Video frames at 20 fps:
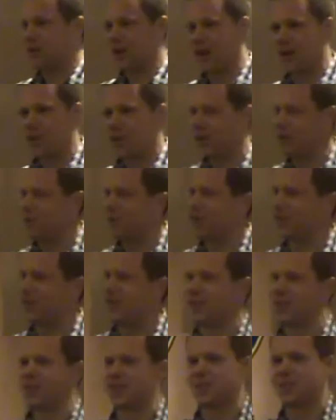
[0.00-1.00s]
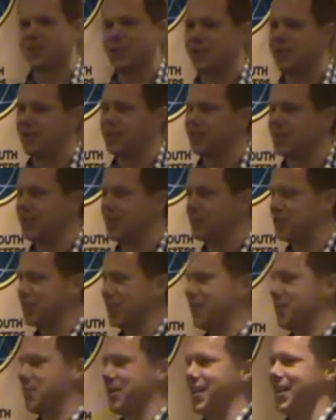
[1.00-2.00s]
I will be the undisputed club
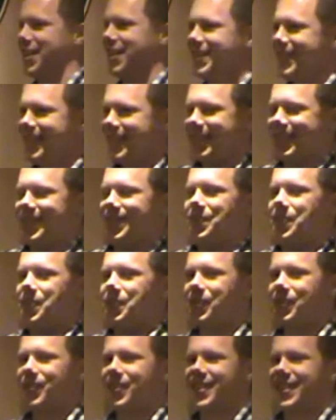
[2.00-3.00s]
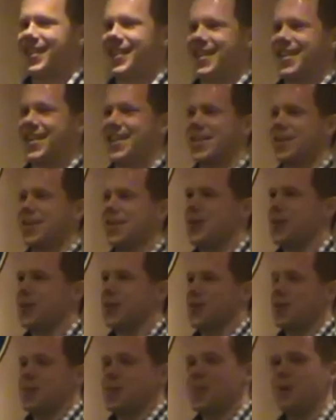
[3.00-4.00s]
champion.
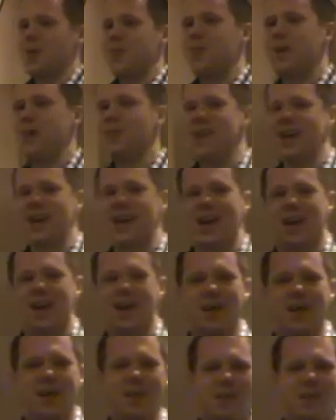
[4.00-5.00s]
But moving on,